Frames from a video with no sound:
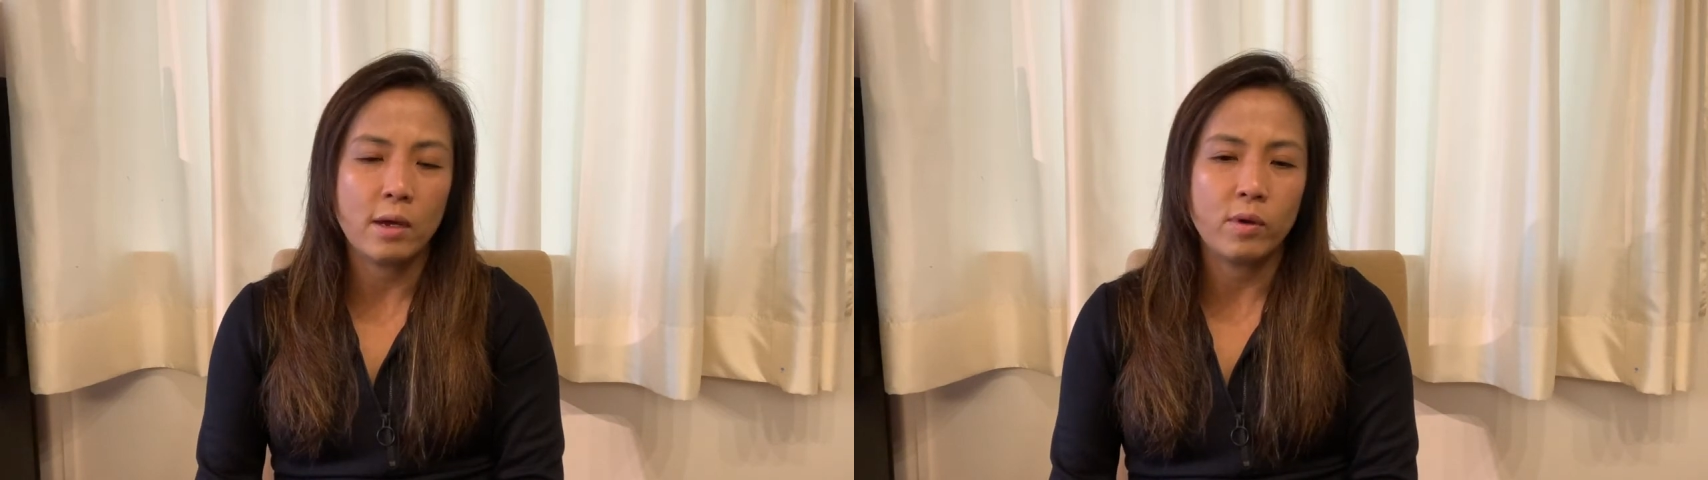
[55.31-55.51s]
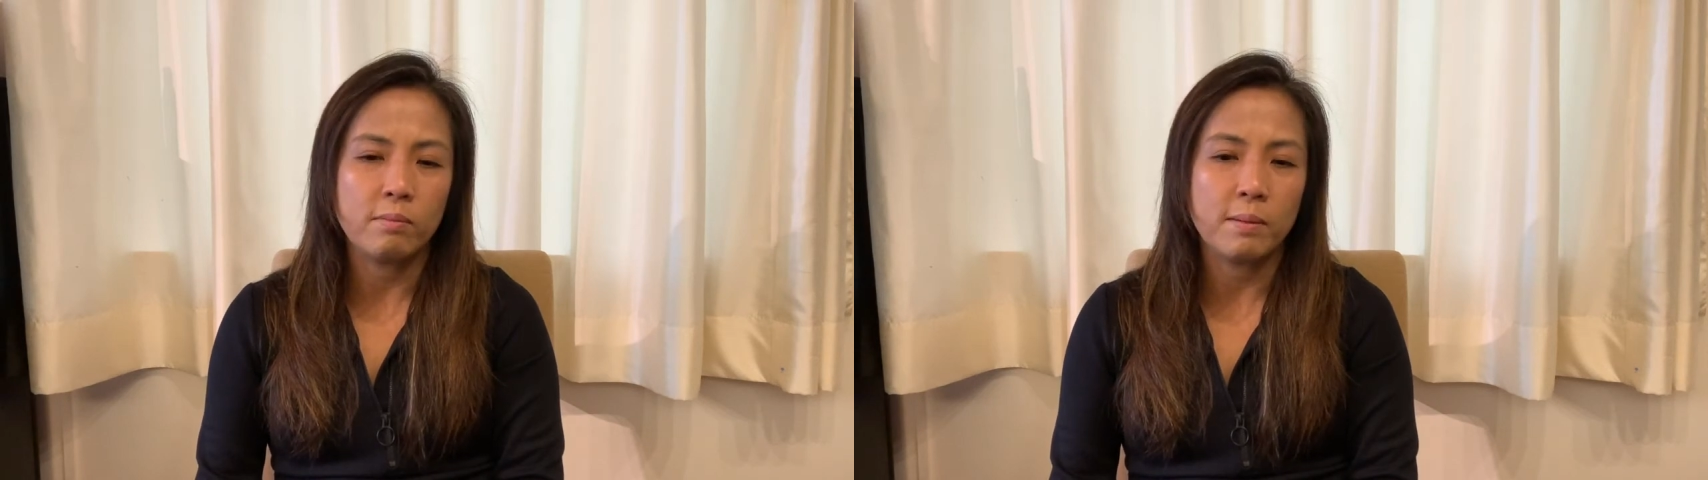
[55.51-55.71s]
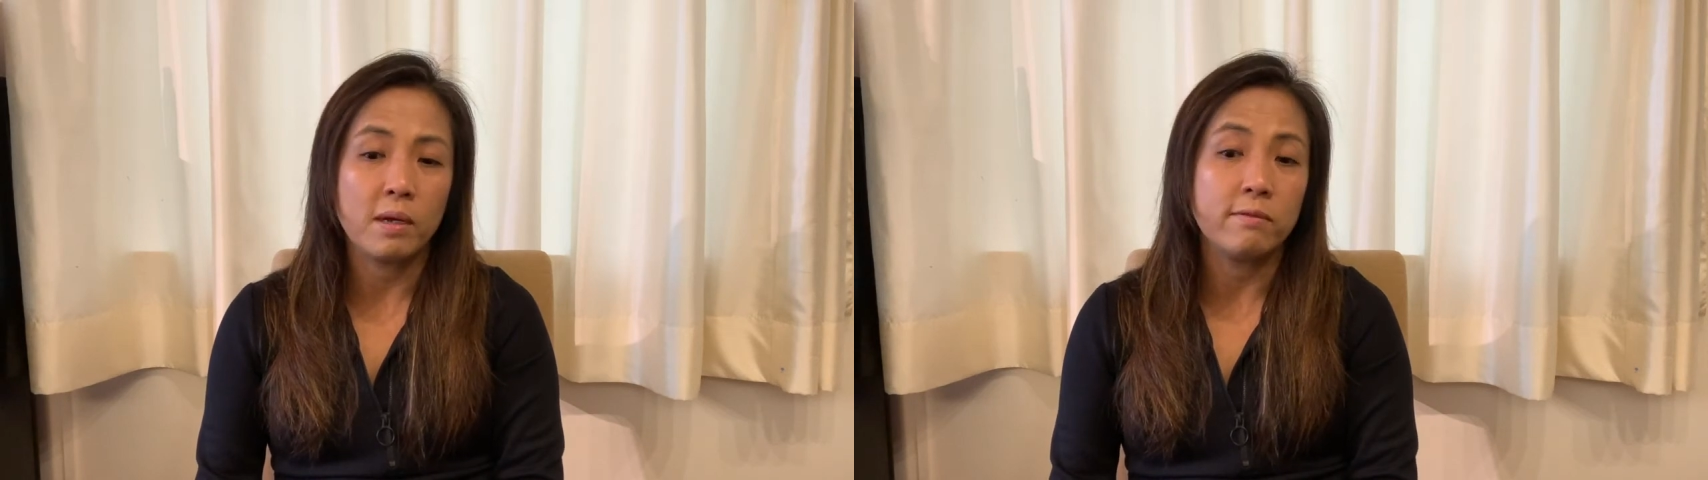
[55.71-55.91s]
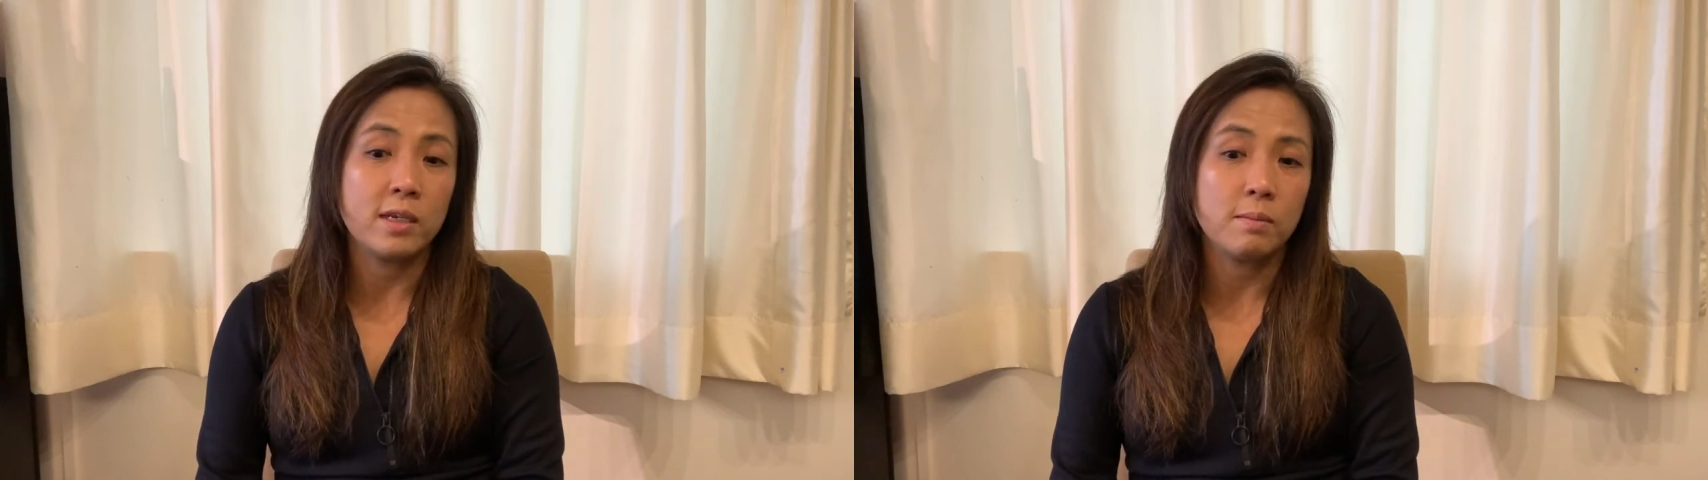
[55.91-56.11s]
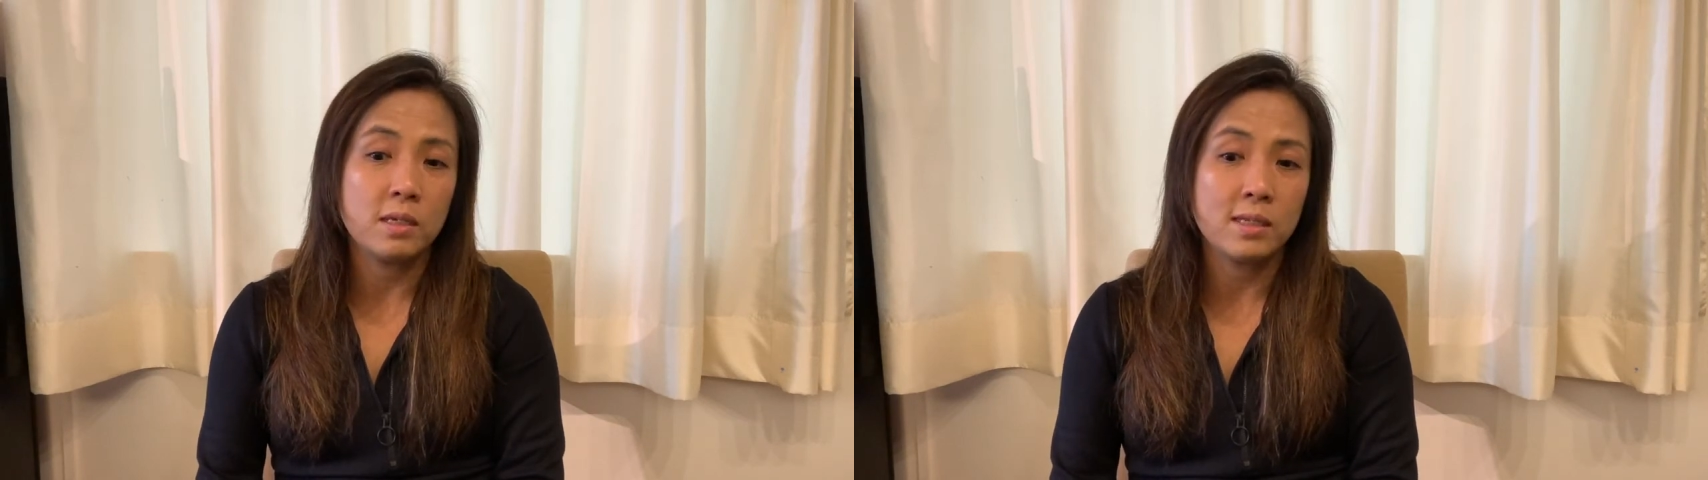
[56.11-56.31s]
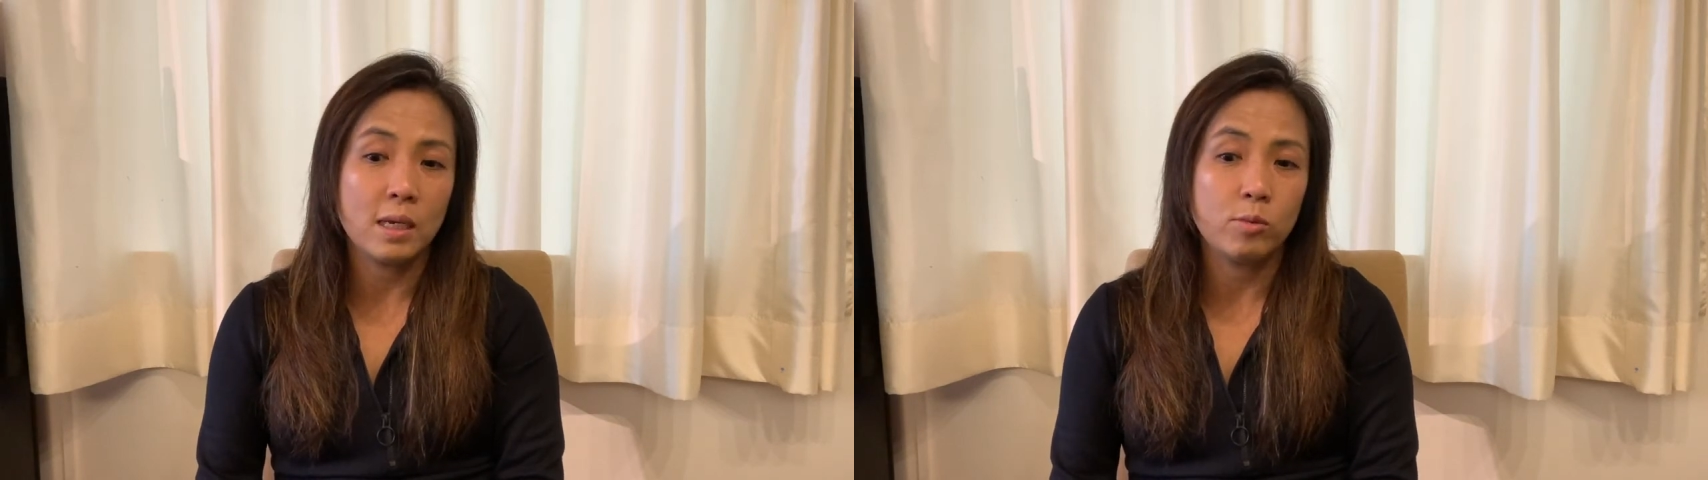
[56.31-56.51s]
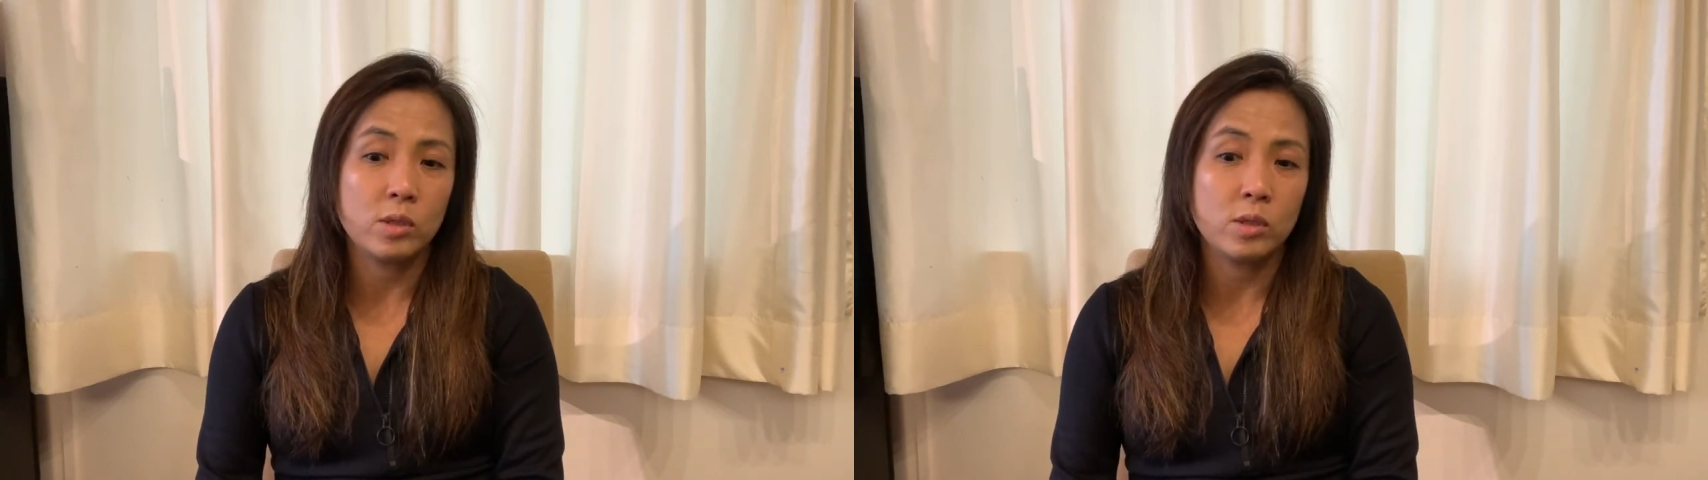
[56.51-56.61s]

I went by my Vietnamese name,